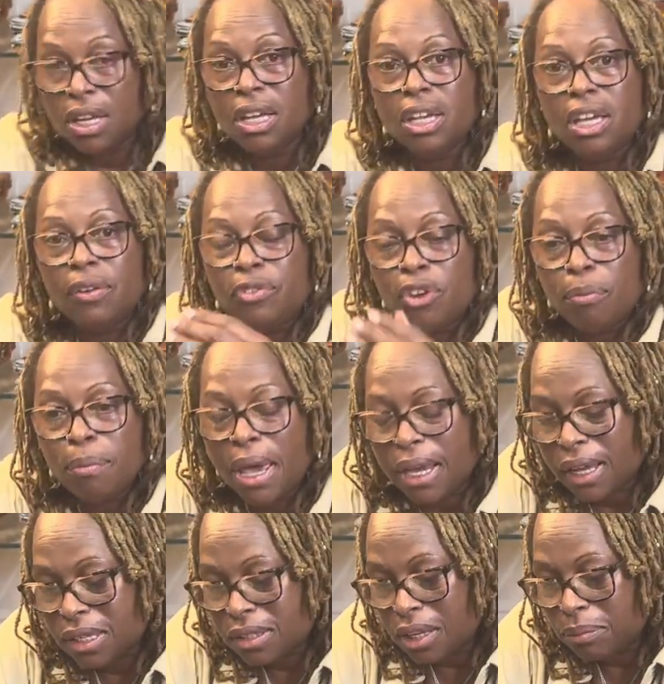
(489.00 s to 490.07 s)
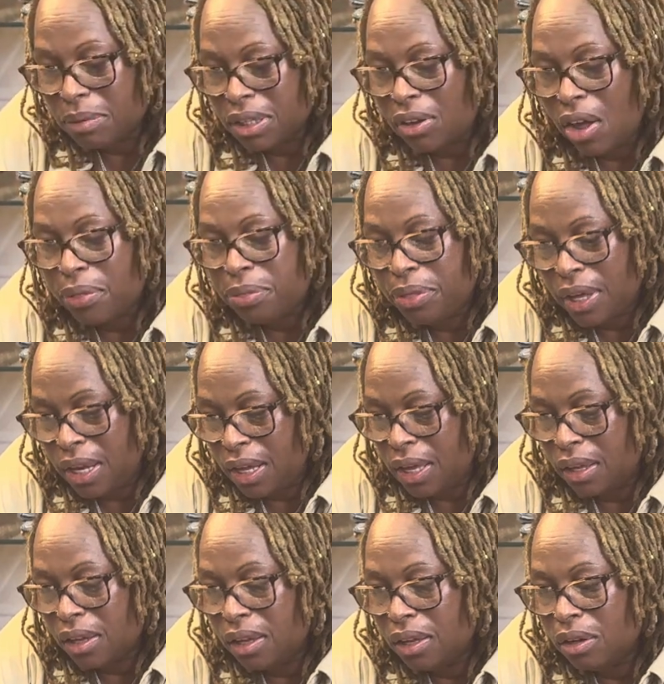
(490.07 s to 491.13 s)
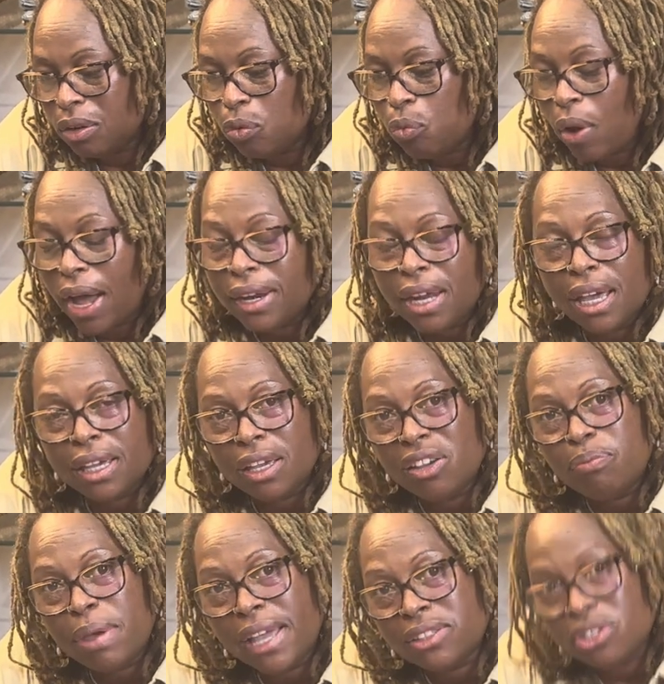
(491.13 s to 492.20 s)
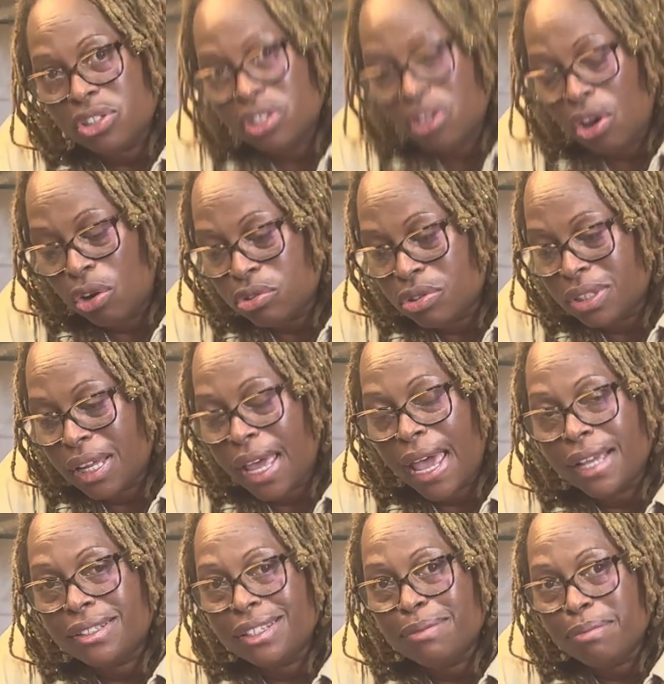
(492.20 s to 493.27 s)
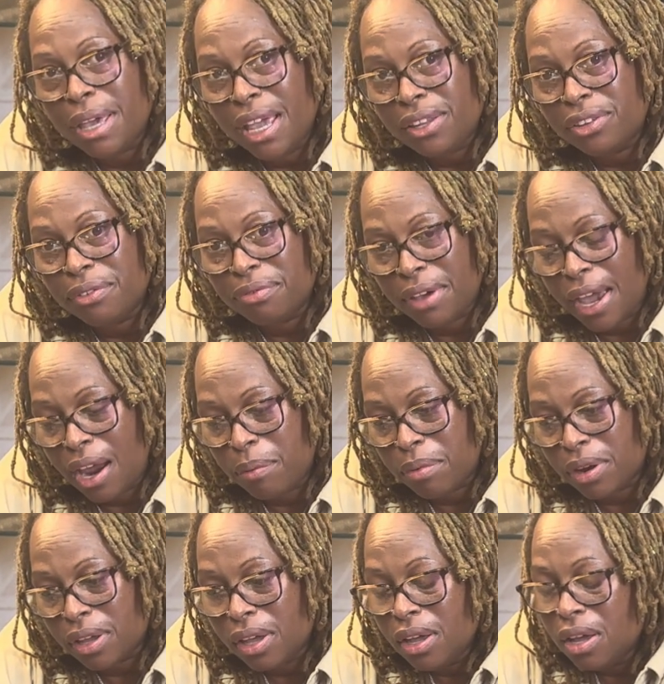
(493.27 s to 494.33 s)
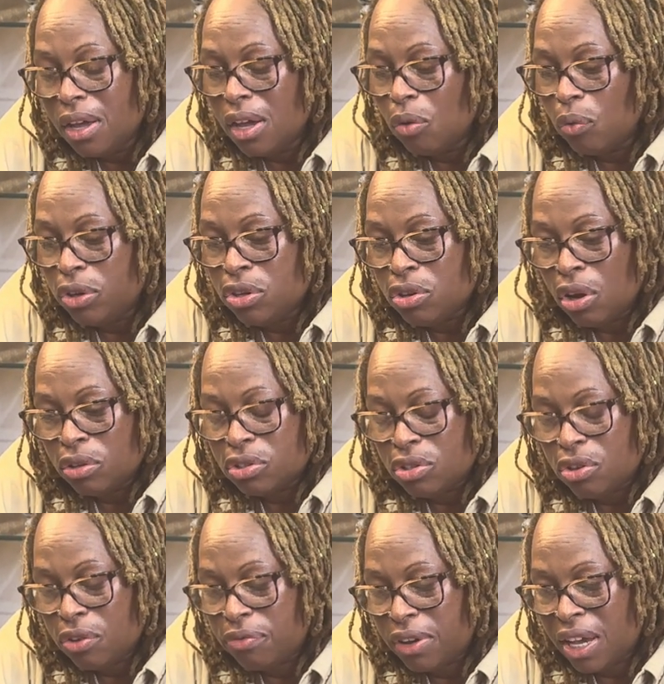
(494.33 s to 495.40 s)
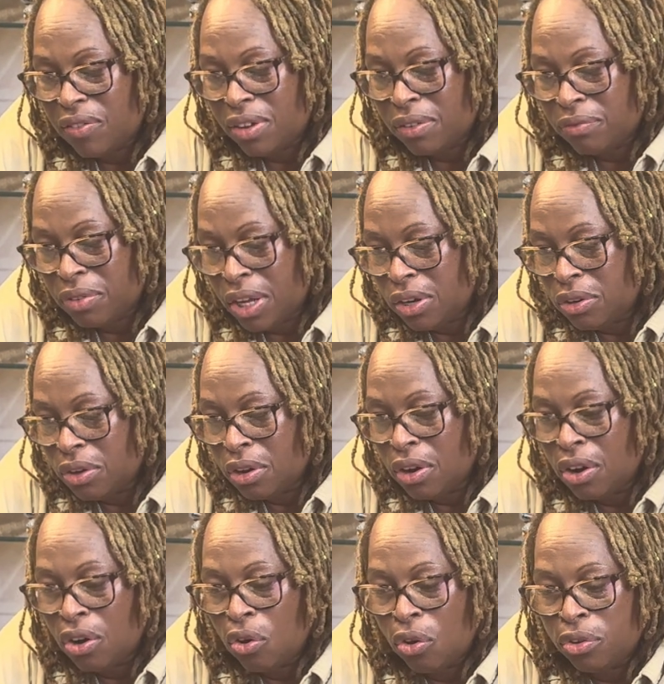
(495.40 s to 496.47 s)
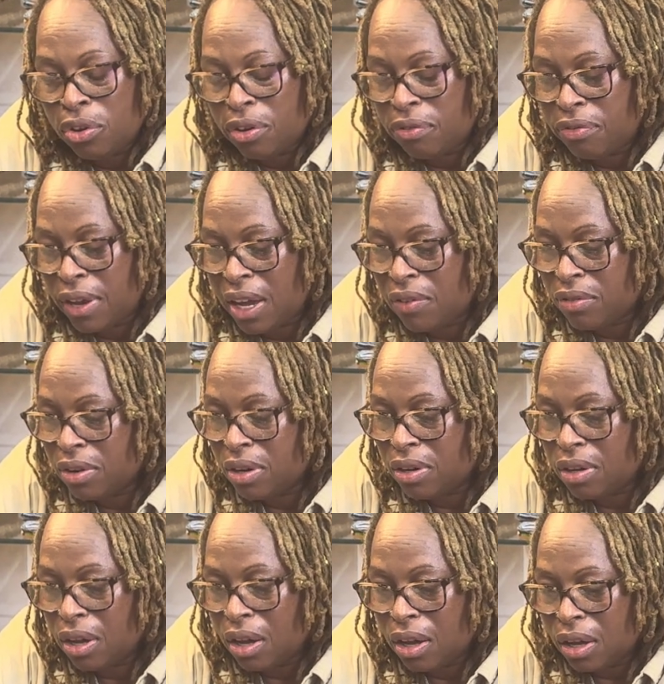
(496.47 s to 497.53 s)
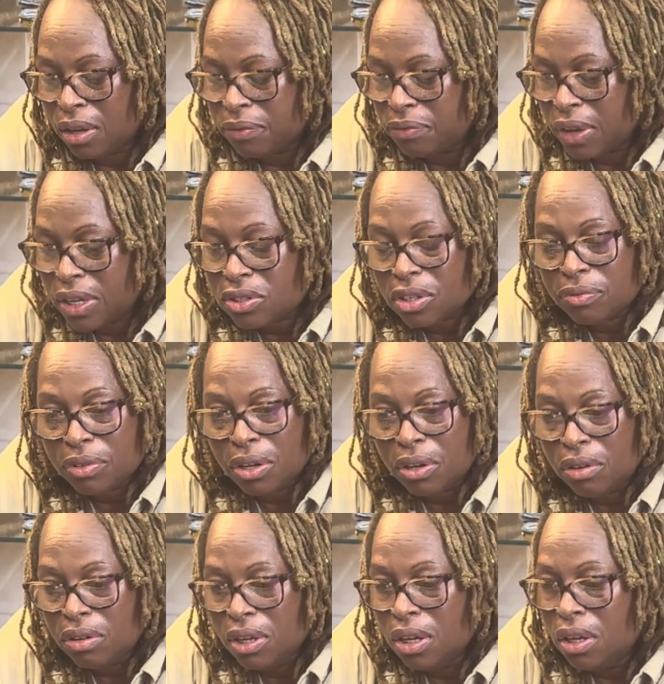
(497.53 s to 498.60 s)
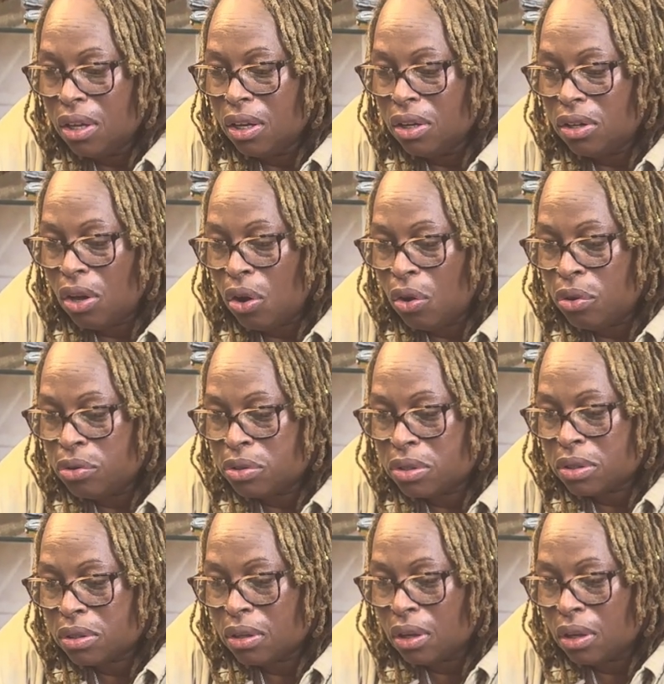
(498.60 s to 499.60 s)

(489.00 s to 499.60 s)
if you're making something authentic, why not give back to the culture that actually made the fabric? When you go to your favorite vendor or your favorite festival, those